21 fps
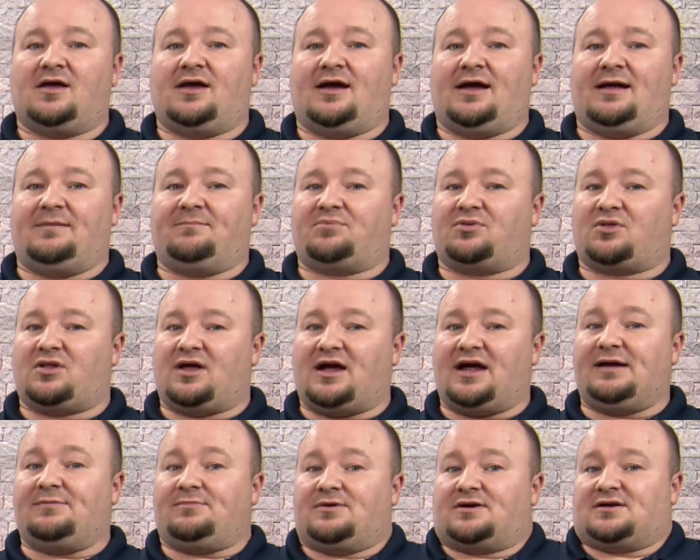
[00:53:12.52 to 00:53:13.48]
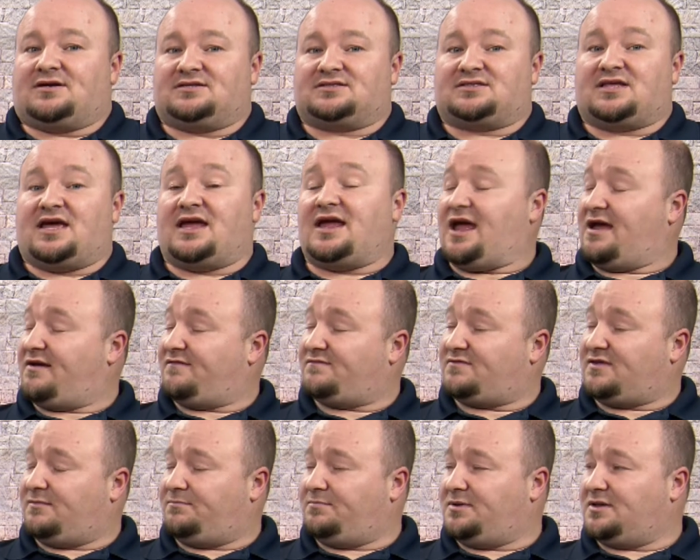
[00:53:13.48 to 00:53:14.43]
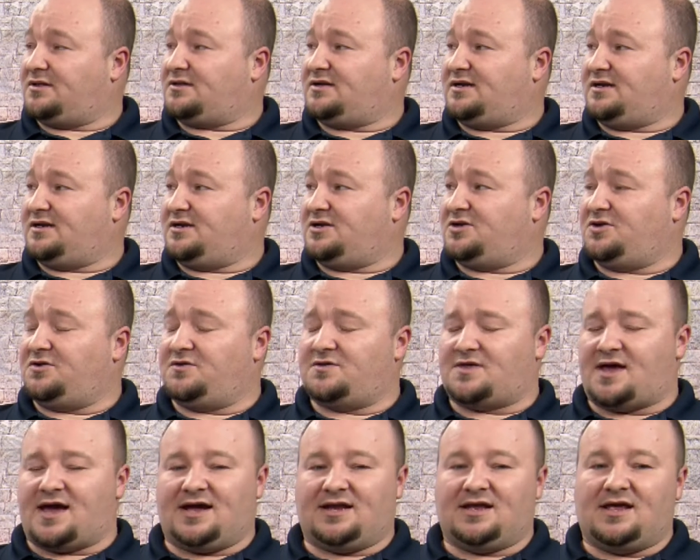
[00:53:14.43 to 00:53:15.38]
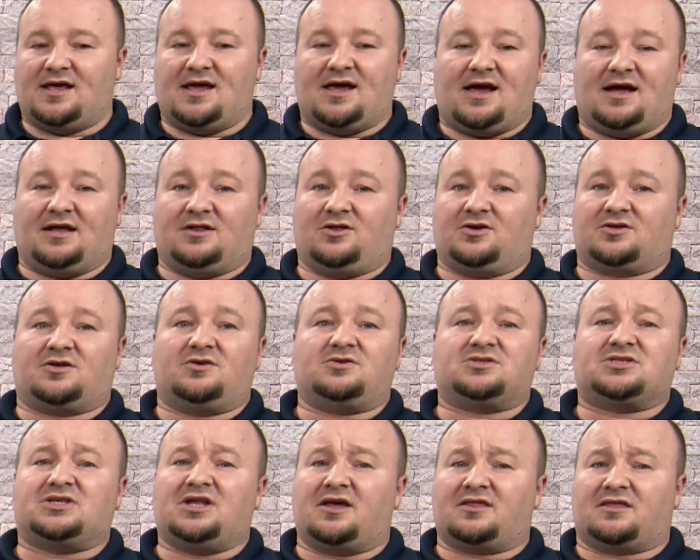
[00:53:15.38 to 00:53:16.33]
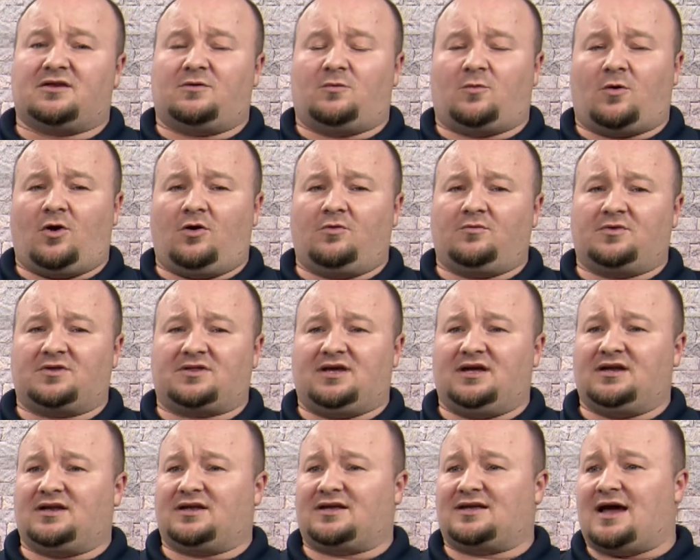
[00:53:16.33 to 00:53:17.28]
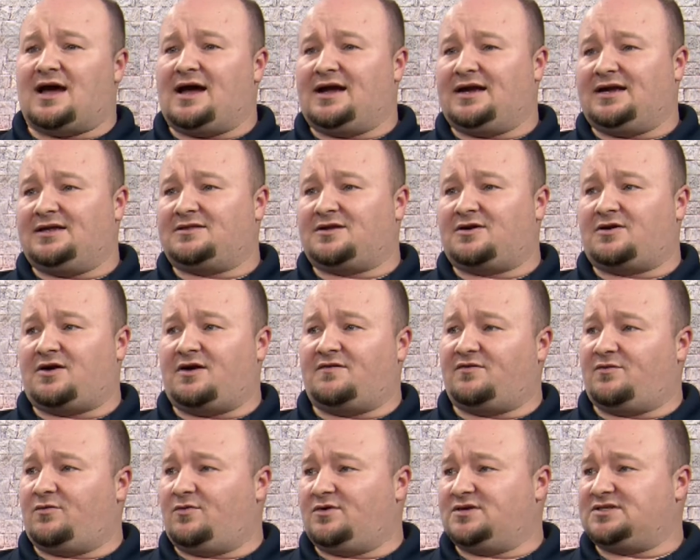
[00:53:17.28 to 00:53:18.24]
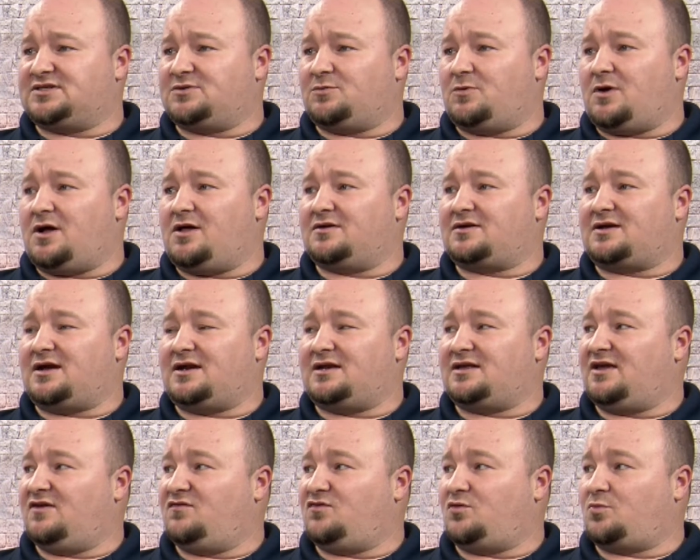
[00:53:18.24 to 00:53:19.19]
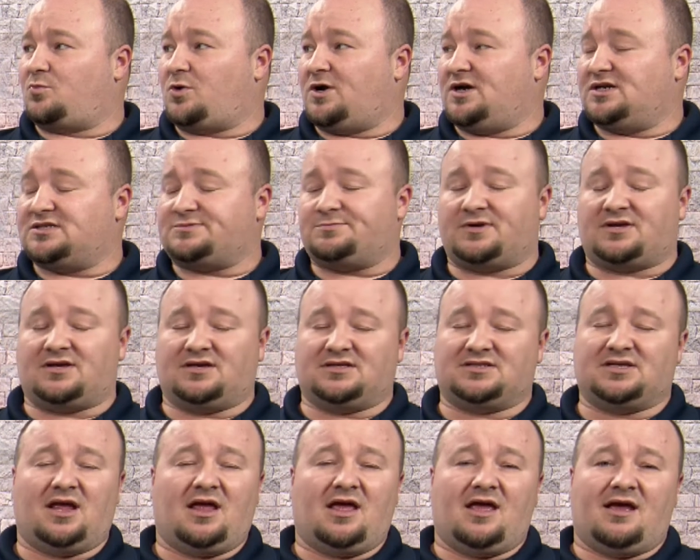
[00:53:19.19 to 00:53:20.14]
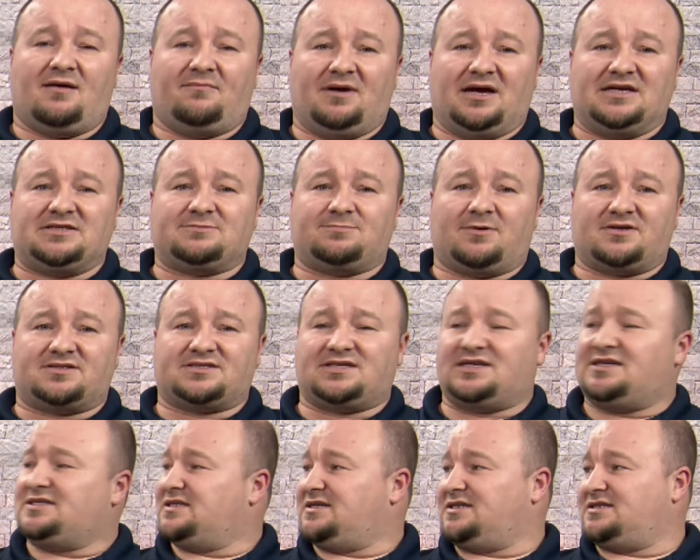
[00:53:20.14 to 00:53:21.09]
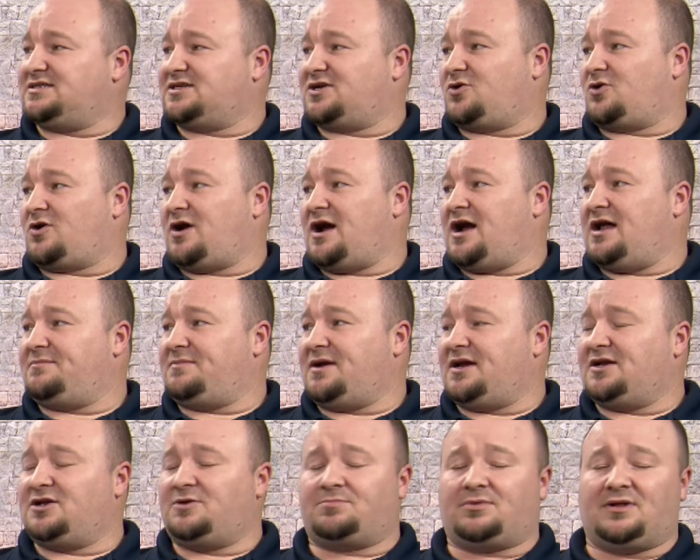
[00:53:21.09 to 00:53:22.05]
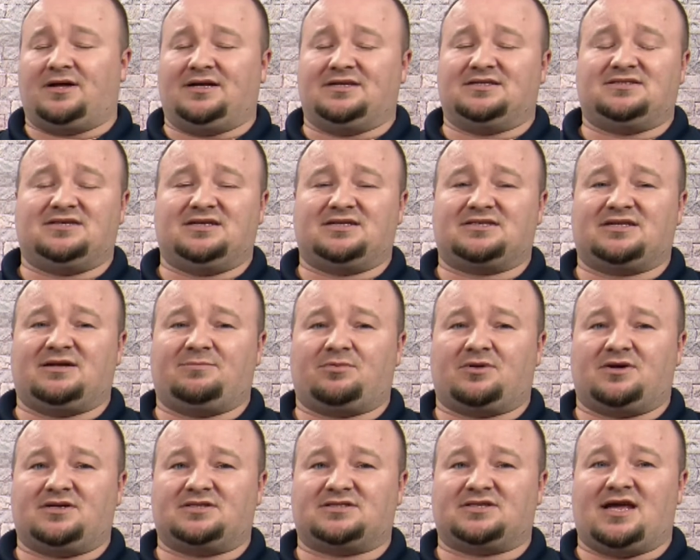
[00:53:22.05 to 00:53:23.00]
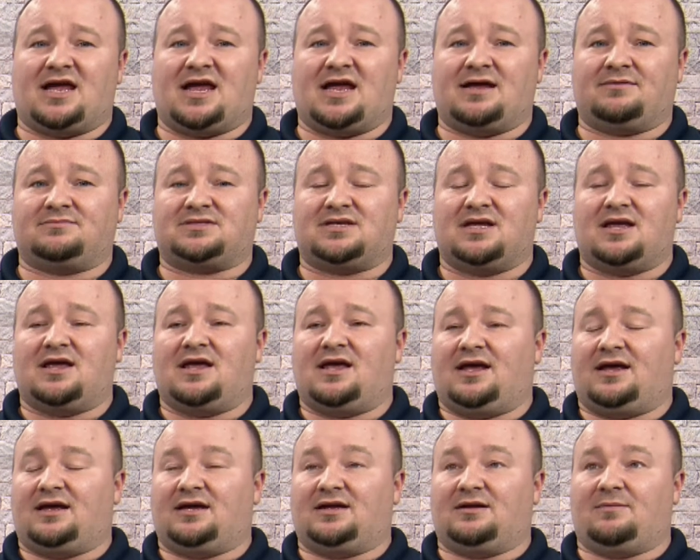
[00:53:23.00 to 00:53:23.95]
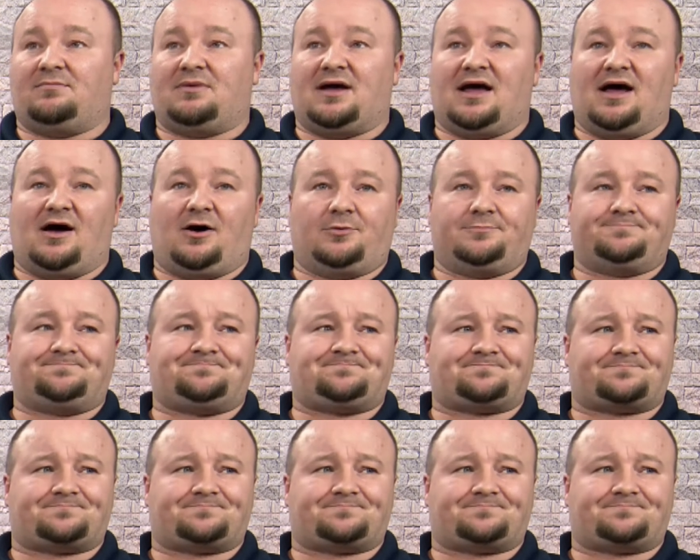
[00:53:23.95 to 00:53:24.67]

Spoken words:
and play, because they have the ability to do that. And look, there's nothing wrong with getting a guy in there every once in a while and kind of giving him rest, because baseball season is a grind, man. You're playing 60-plus games in about,